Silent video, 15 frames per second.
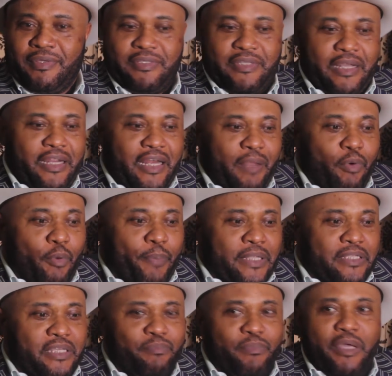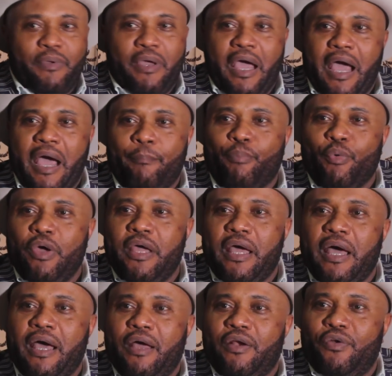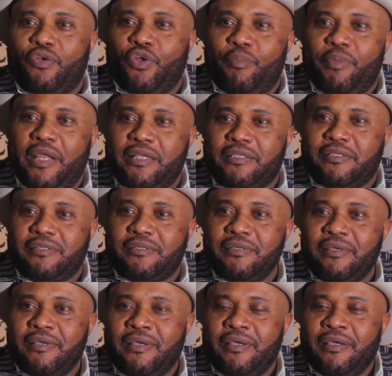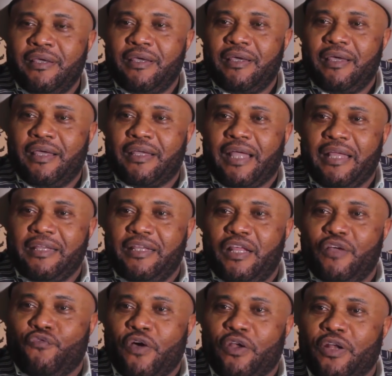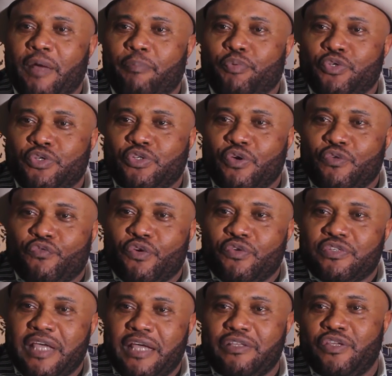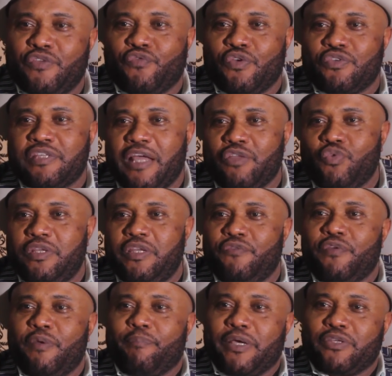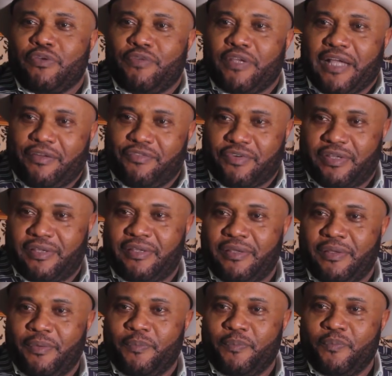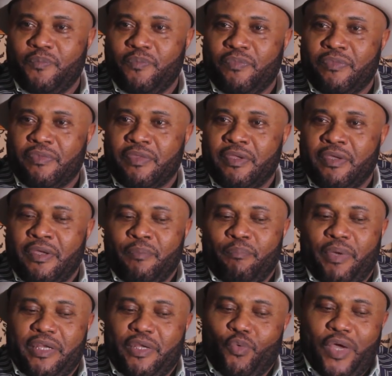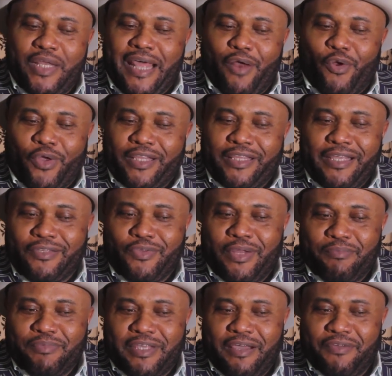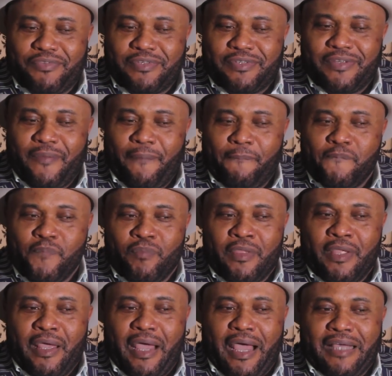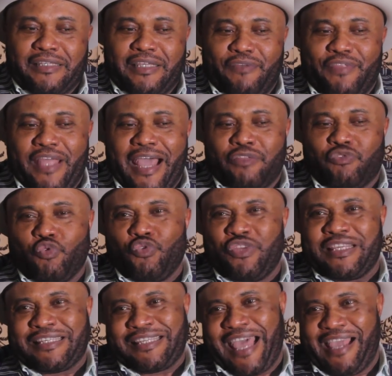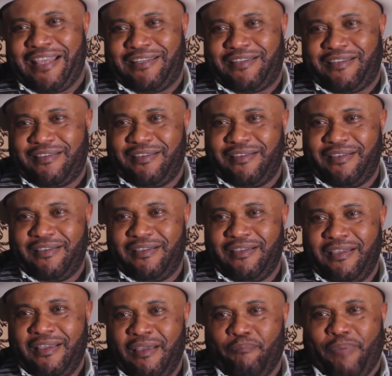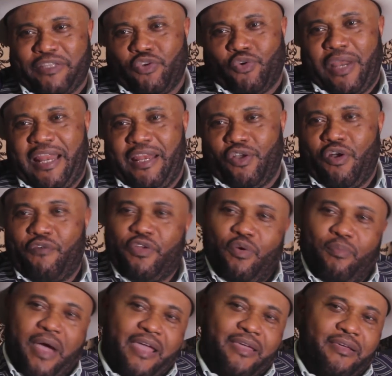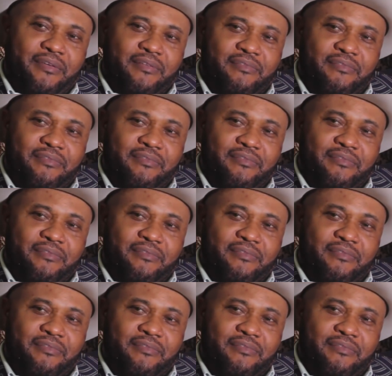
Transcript: Zenith Labour Party may nominate a candidate for another position from Southeast, from South, to a different parts of the country. But the way they arrogated to themselves, as if they are to decide, particularly Governor Umahi.